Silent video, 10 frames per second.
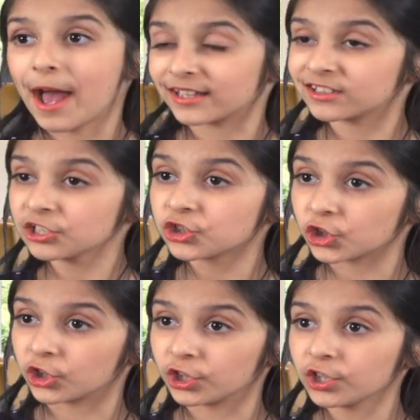
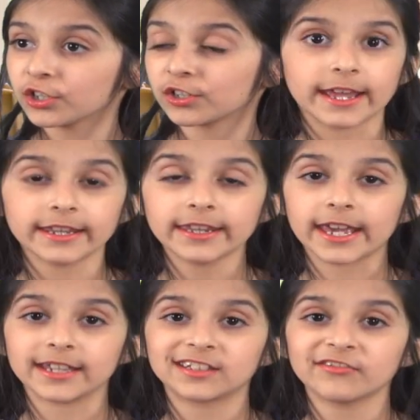passenger in
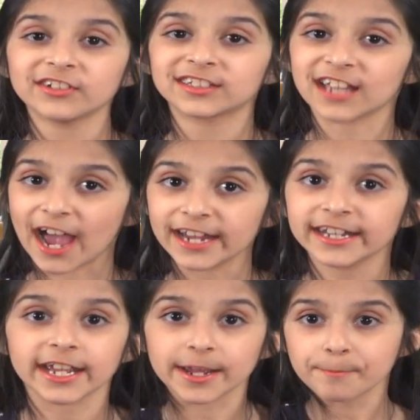case of a
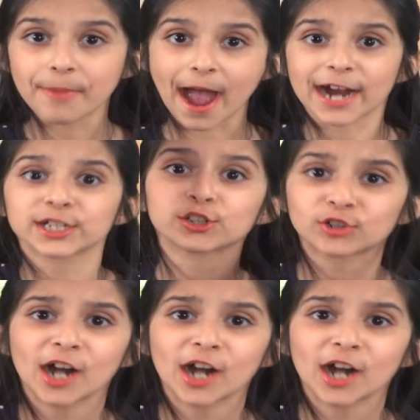side impact